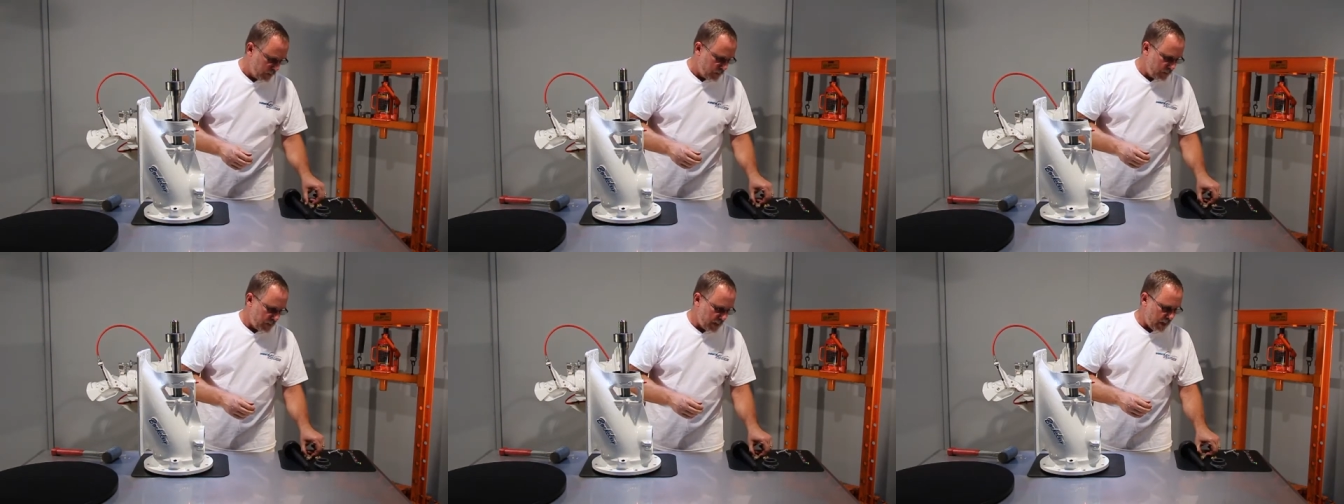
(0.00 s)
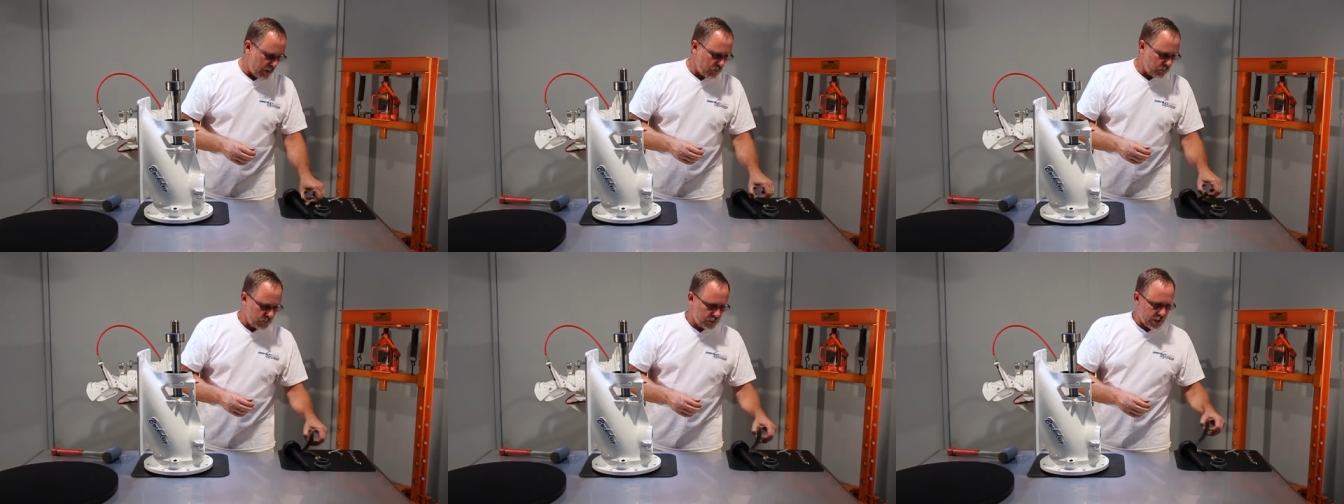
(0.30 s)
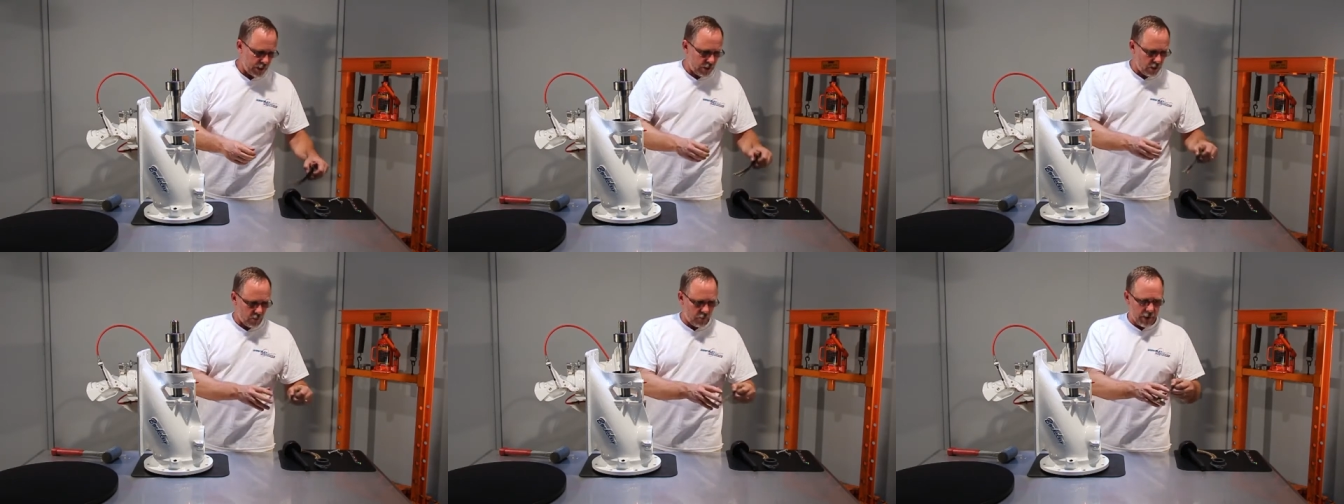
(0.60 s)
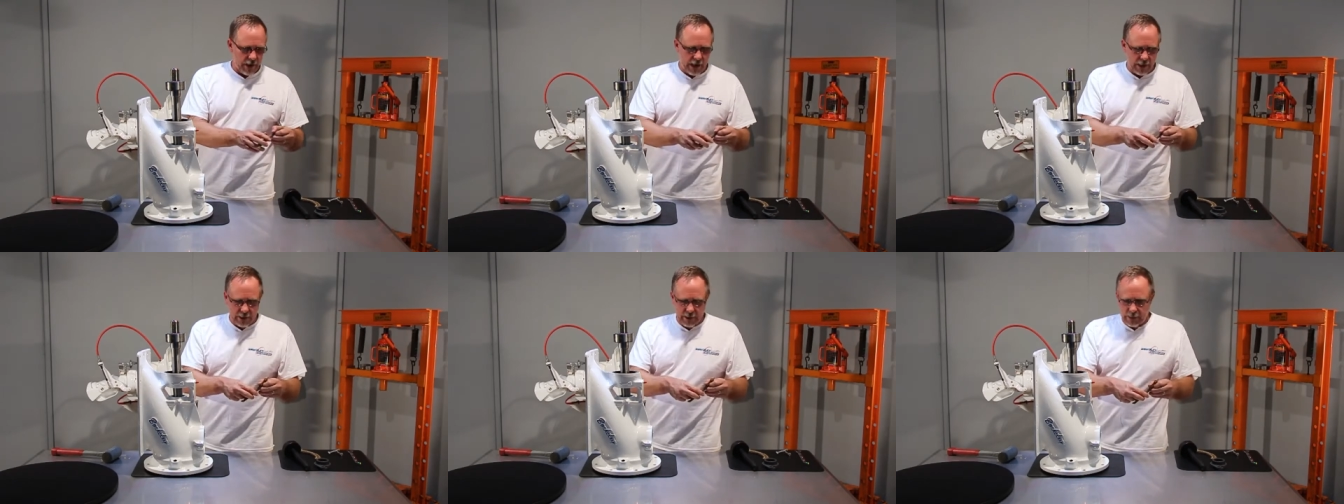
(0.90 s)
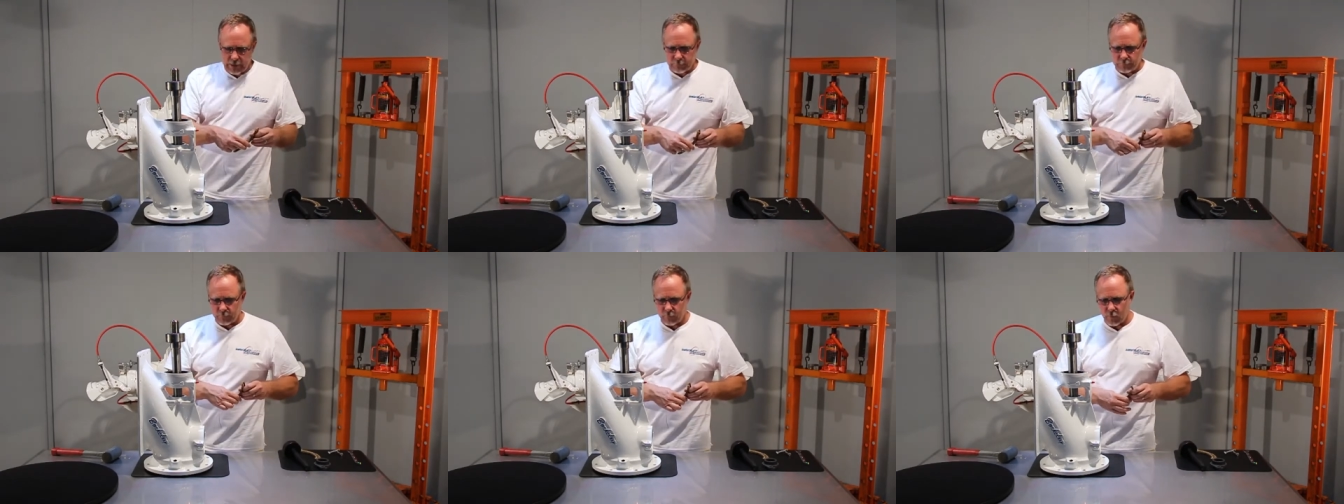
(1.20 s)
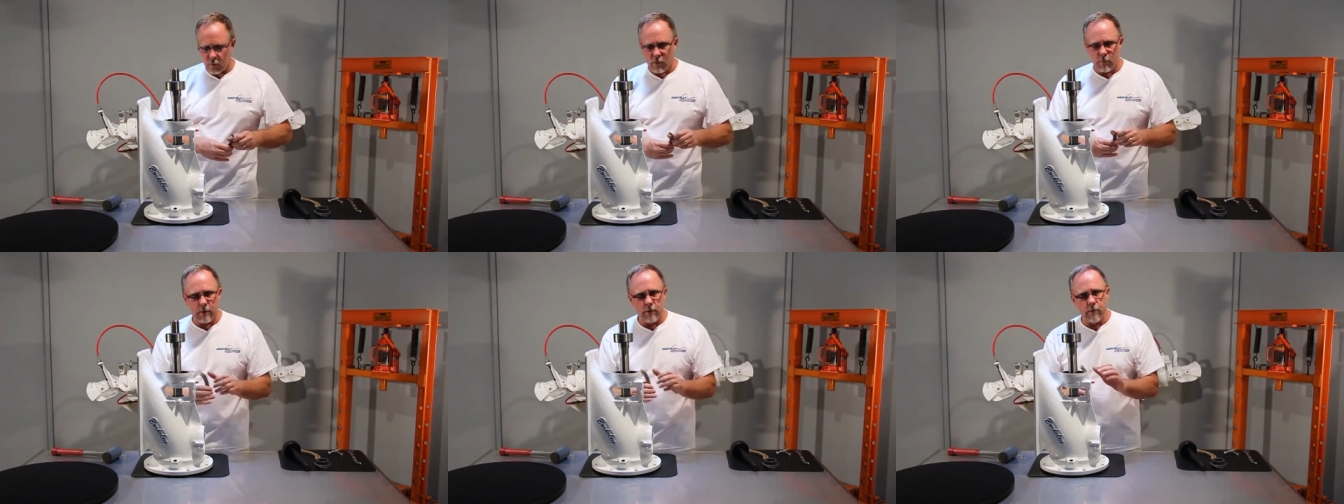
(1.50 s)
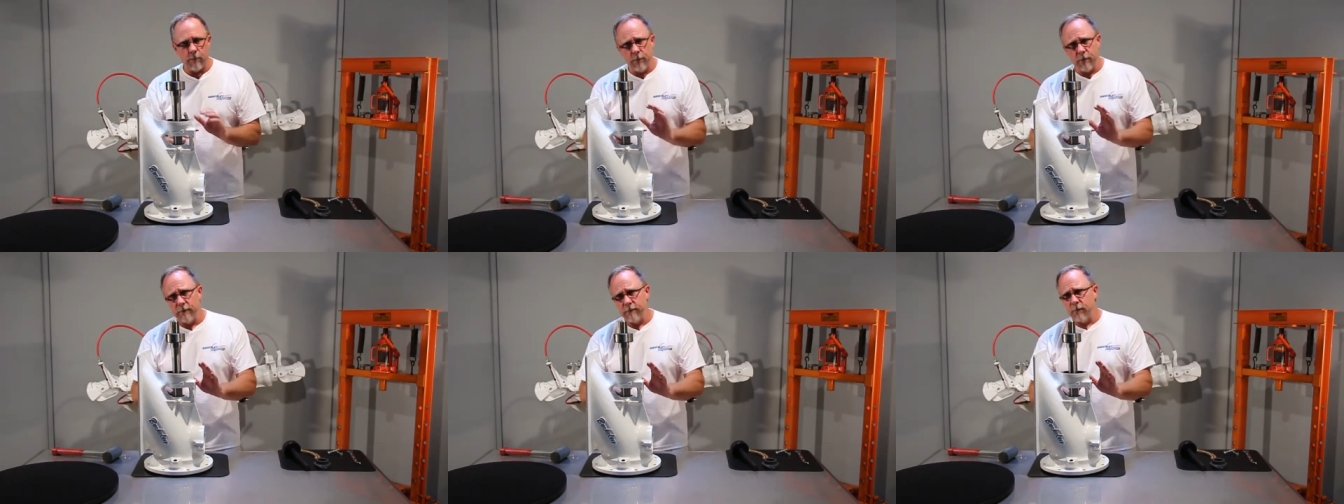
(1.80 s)
Now we'll take our packing. Normally
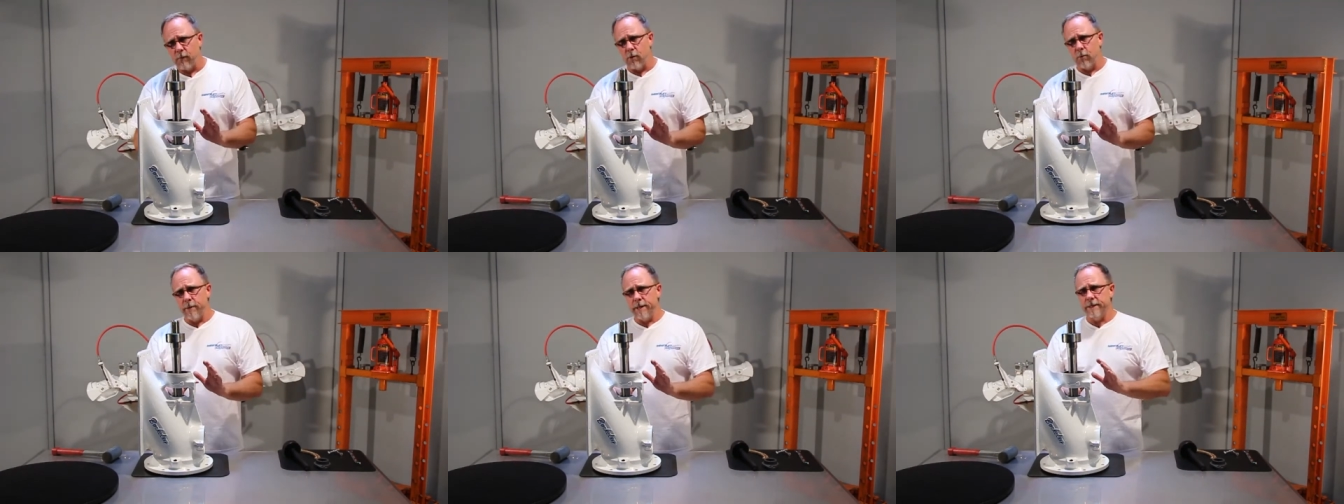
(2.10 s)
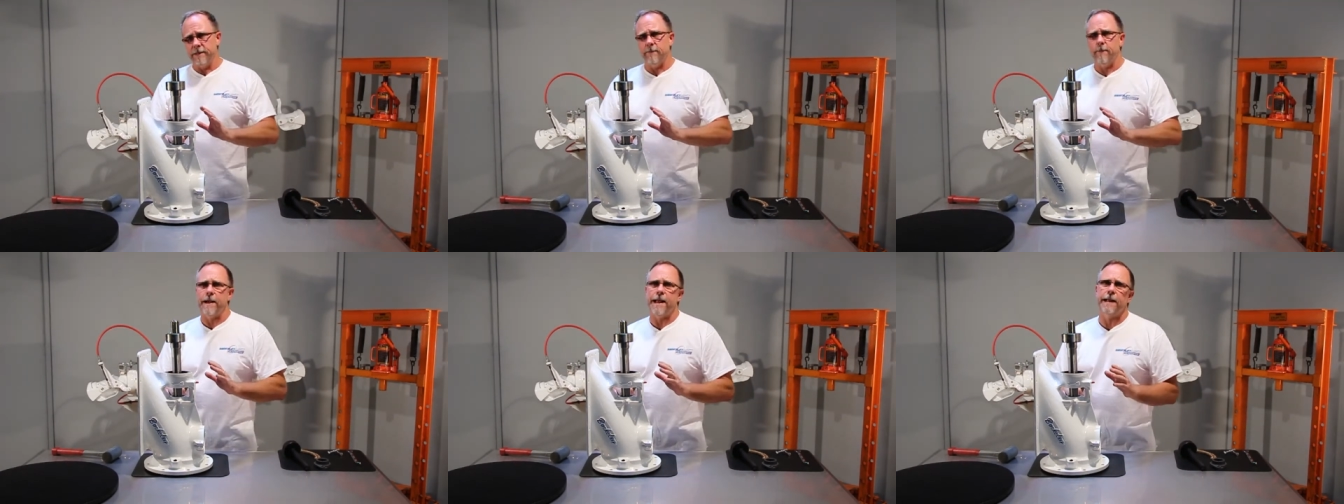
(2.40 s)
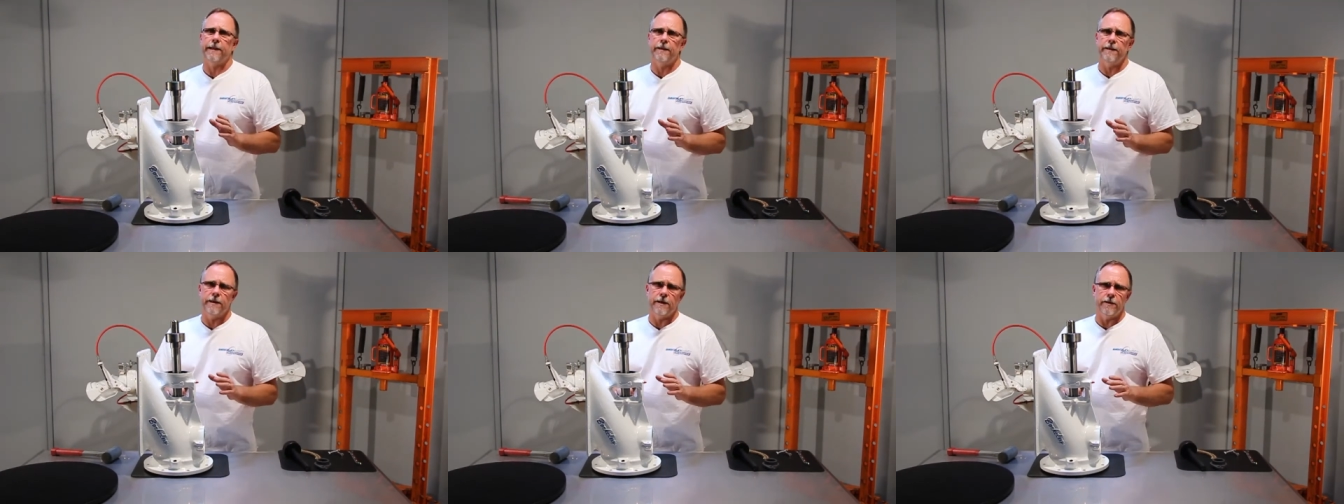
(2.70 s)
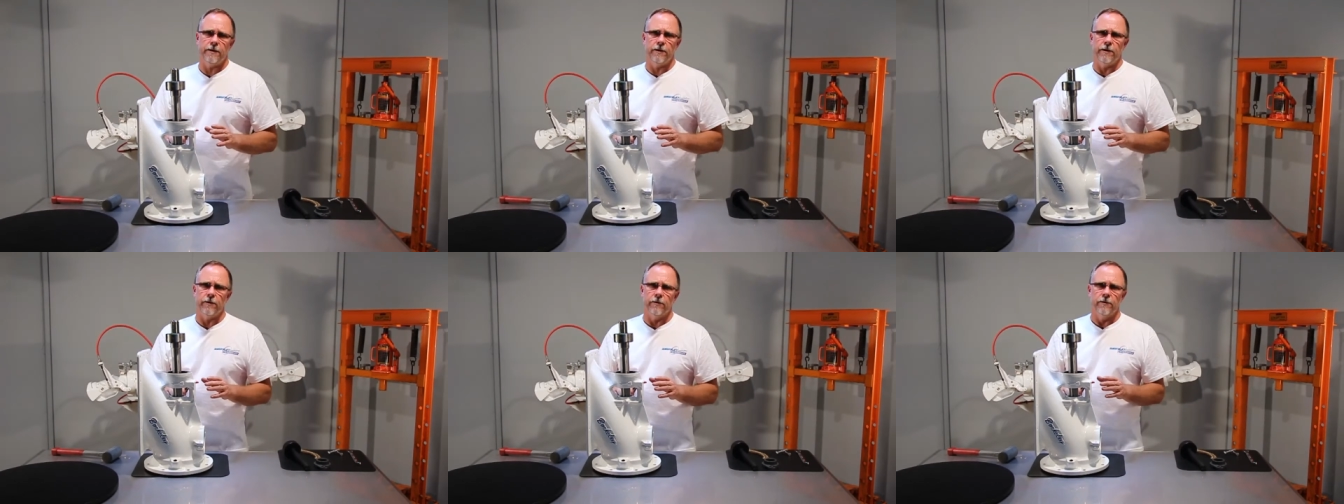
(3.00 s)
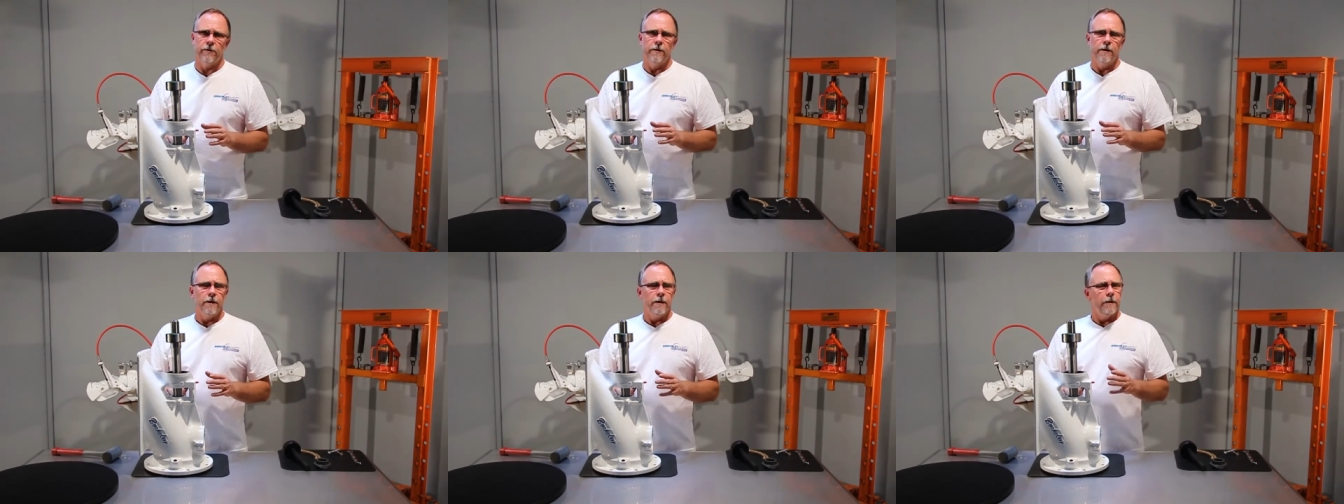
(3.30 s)
we'll put four rings of packing in here.